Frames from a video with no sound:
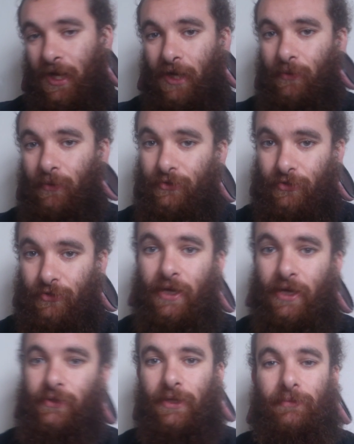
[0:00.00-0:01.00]
I will
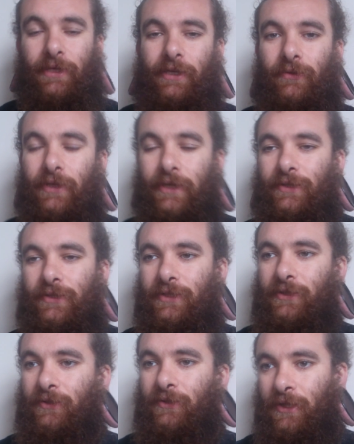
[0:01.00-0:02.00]
try to update you all again
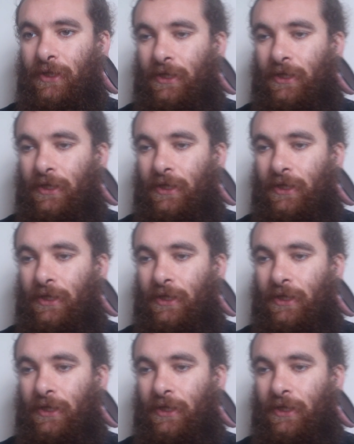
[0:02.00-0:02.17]
soon.